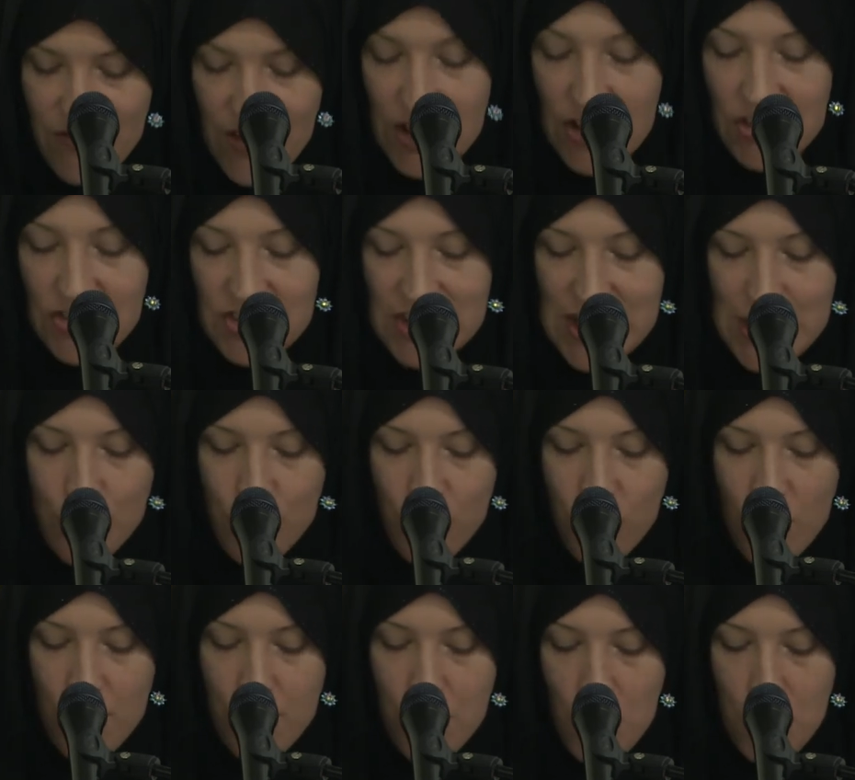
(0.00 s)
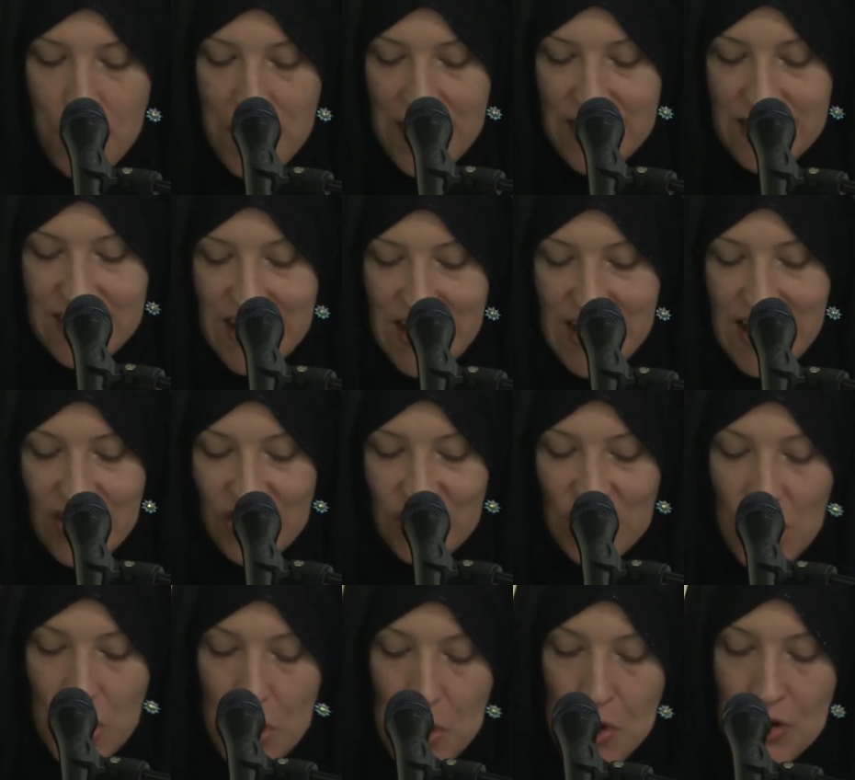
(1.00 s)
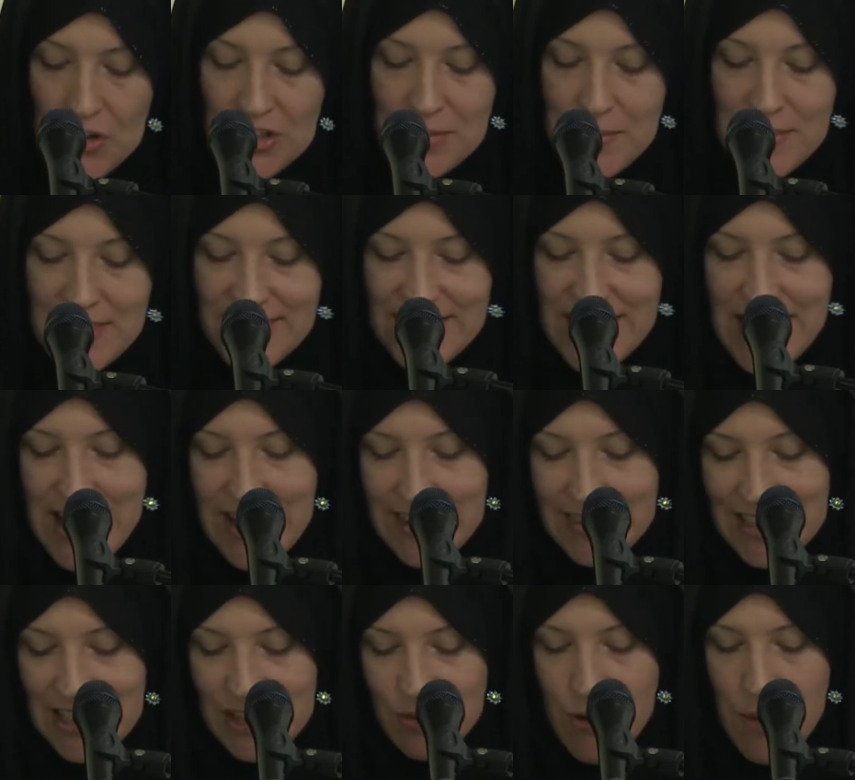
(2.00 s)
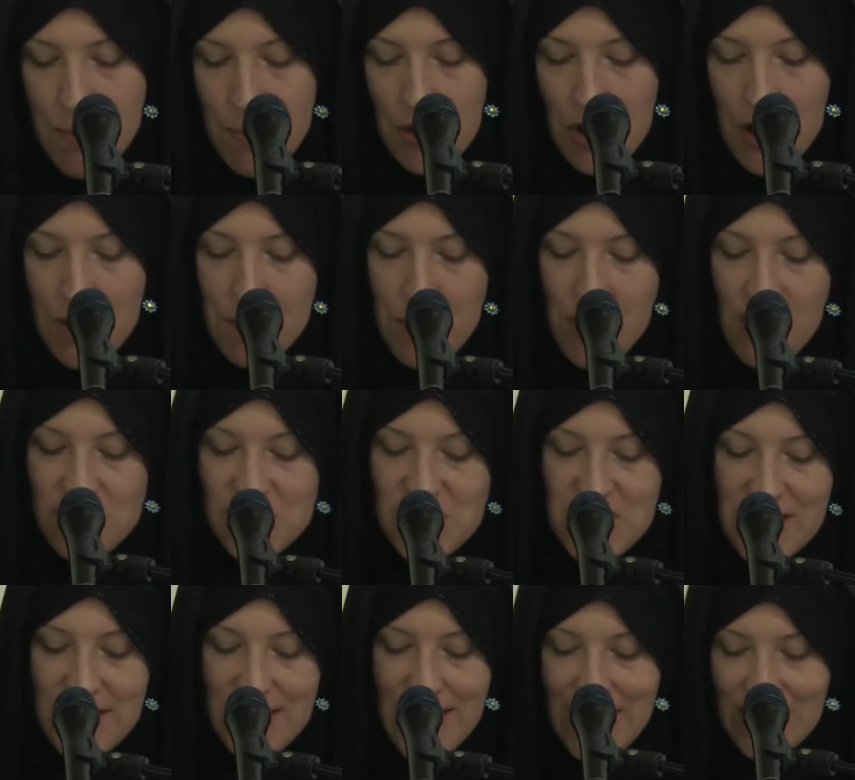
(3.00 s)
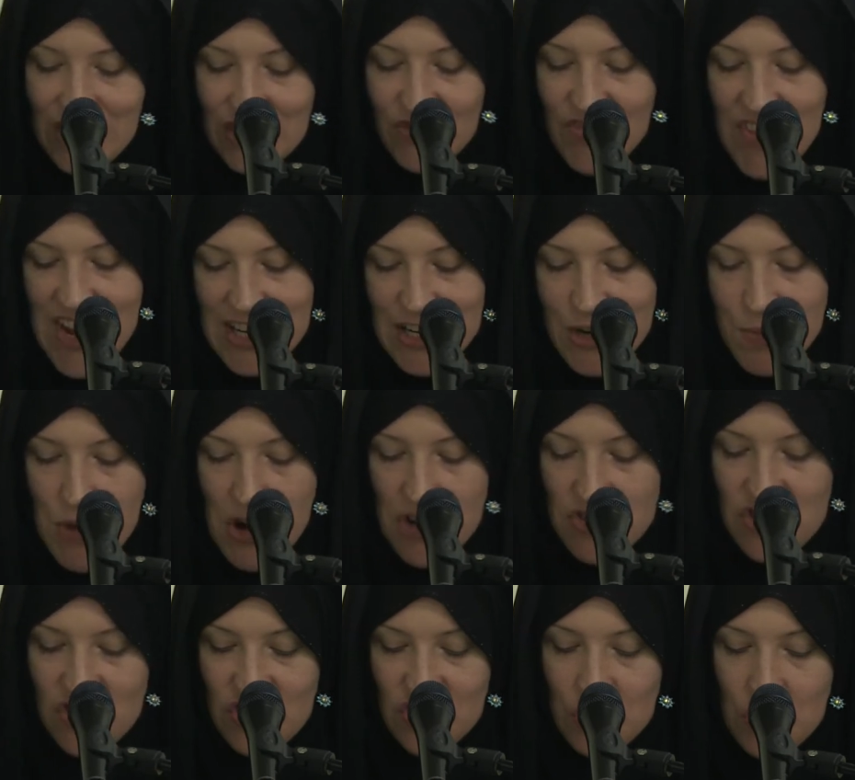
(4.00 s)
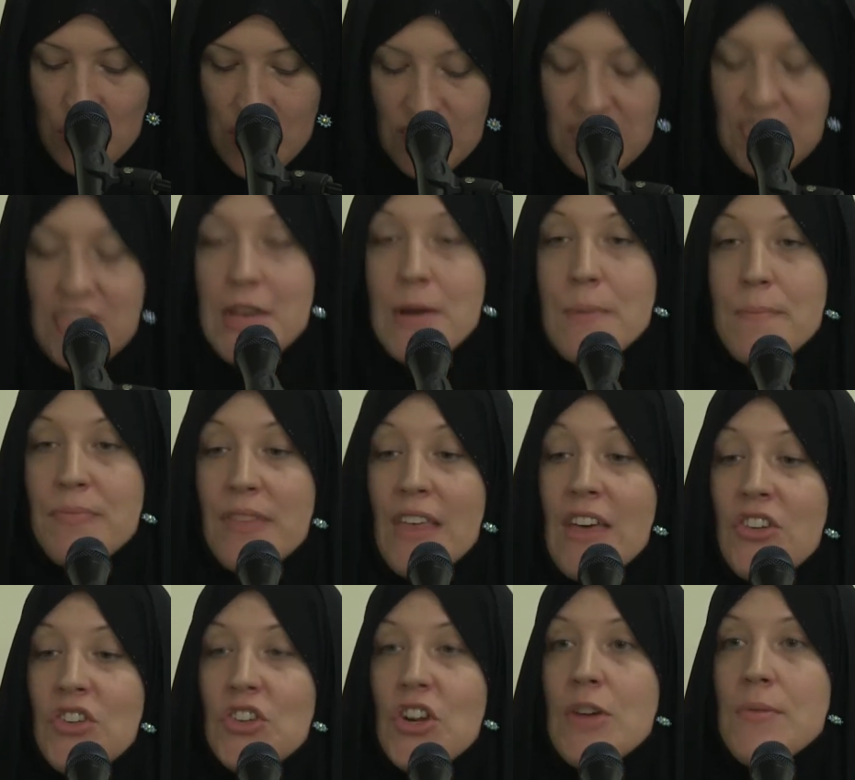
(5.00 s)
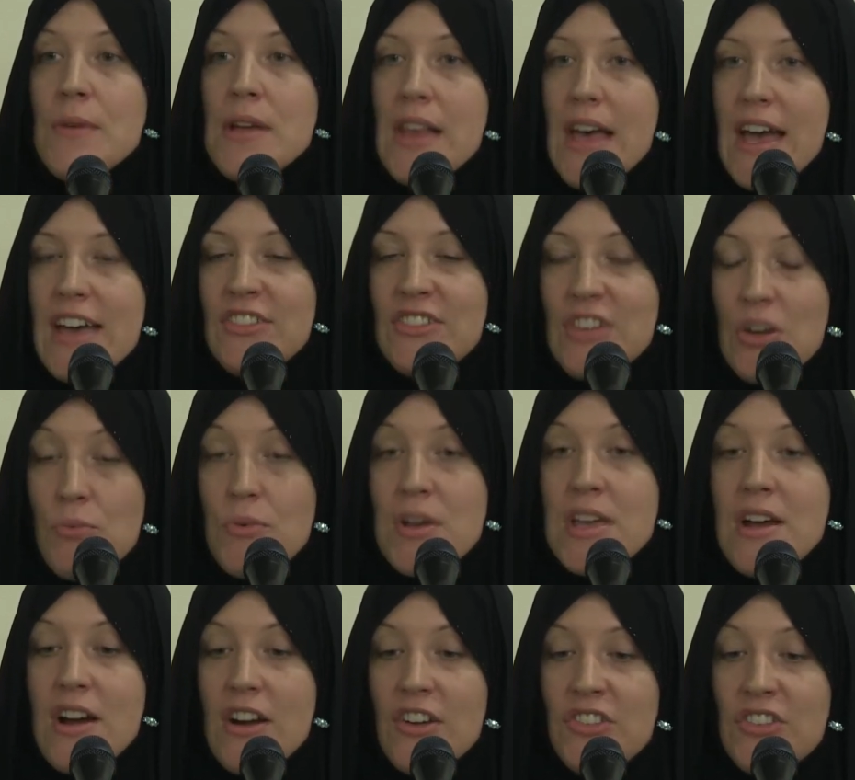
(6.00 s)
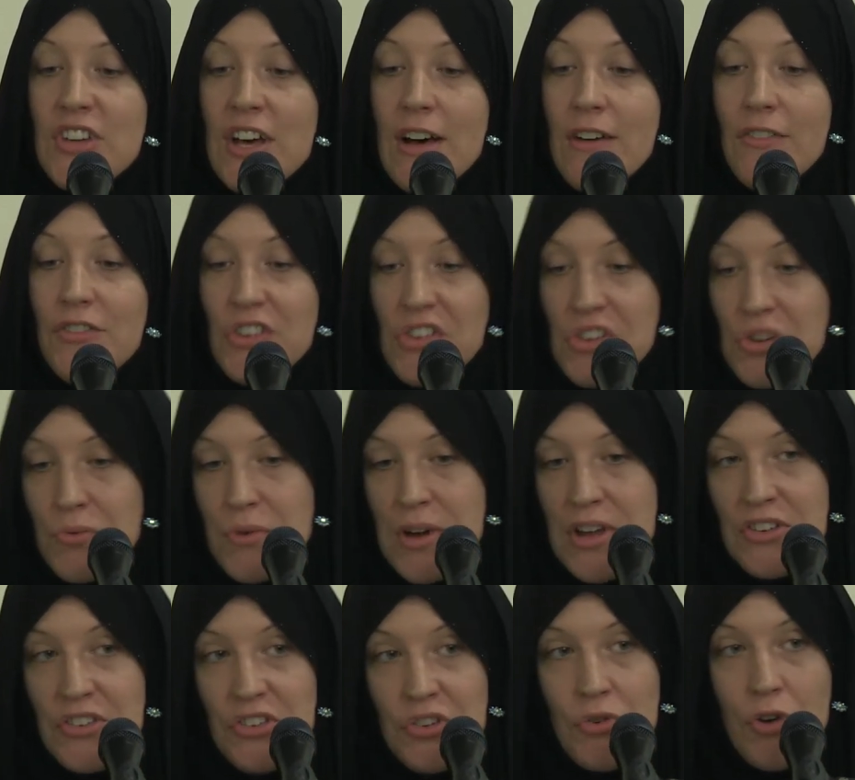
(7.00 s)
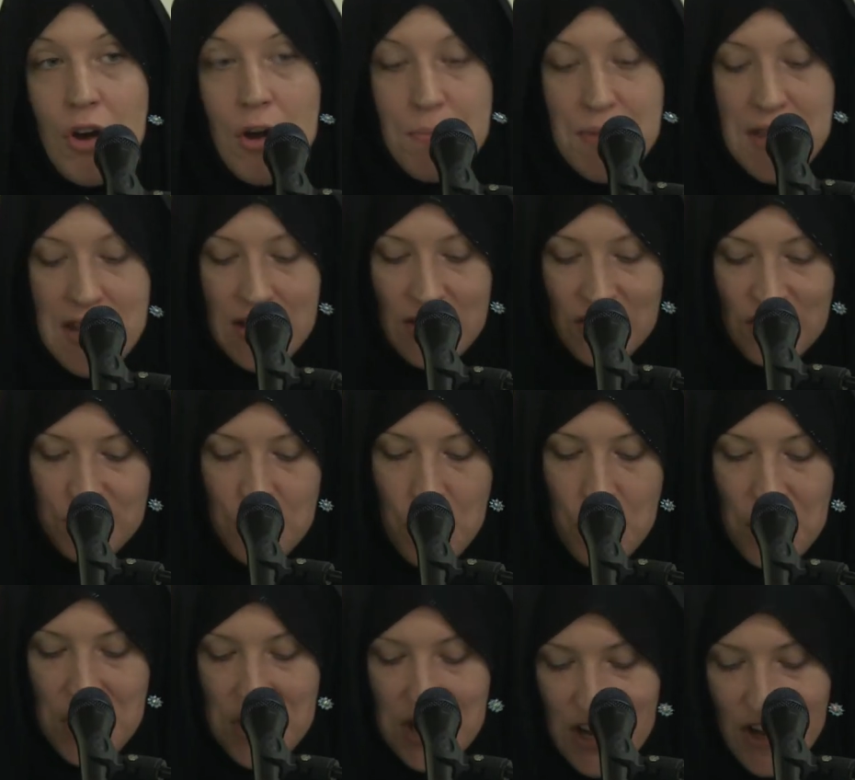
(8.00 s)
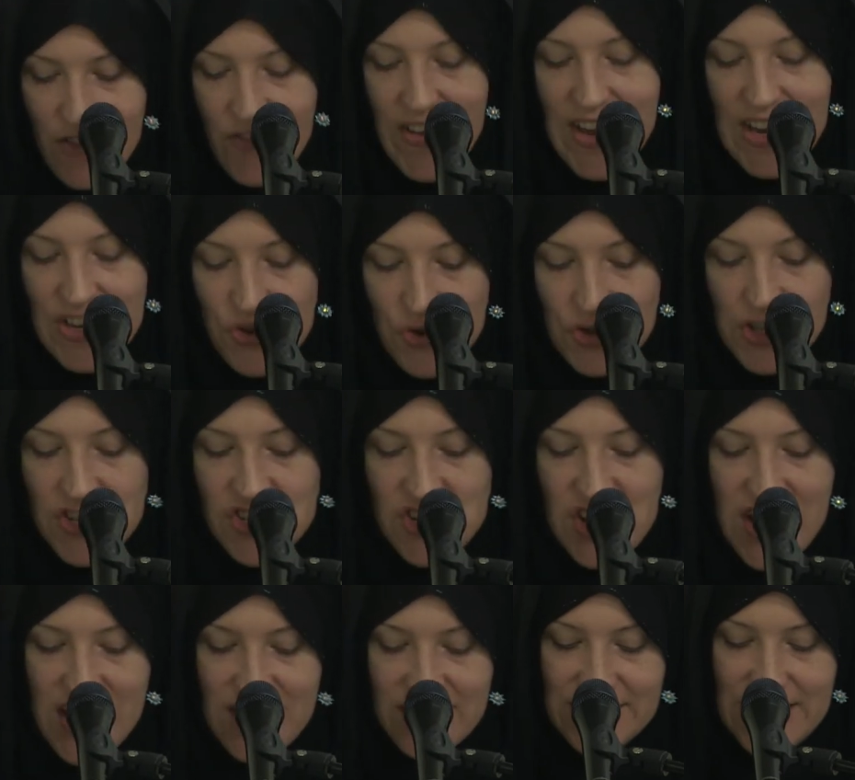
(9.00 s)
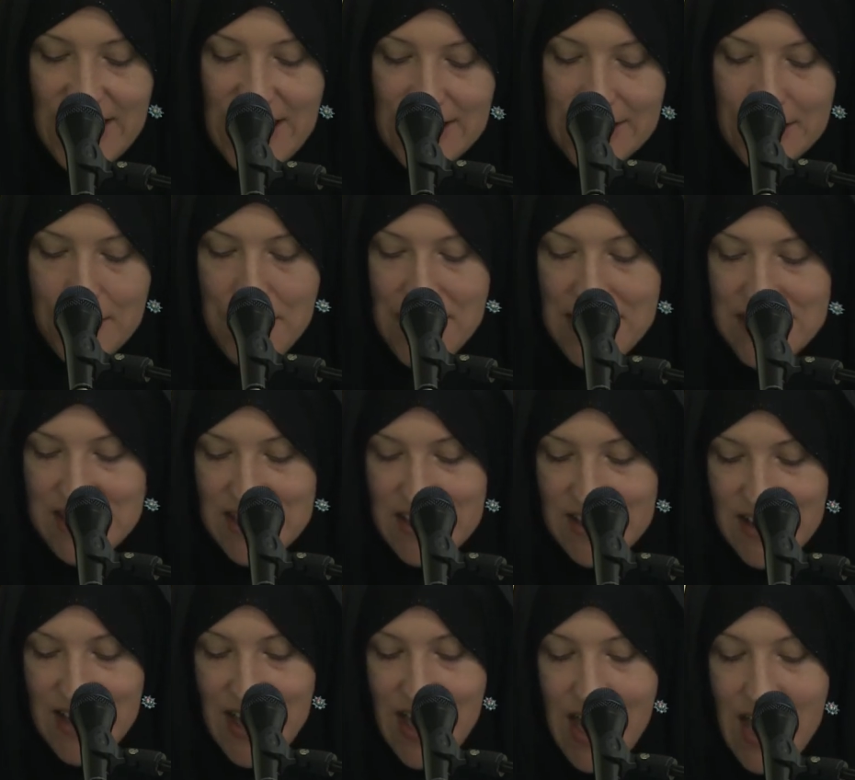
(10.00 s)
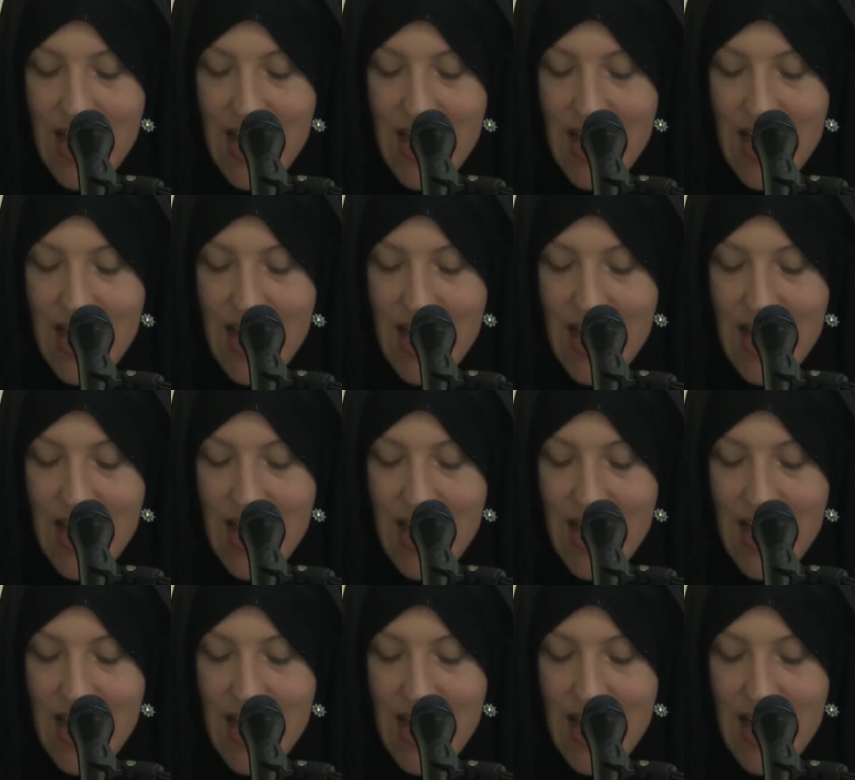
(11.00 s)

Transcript: fell asleep for a moment and I saw a horseman saying, these people are marching as fate marches towards them. So I realized that we ourselves are the ones who are being spoken of and eulogized and lamented.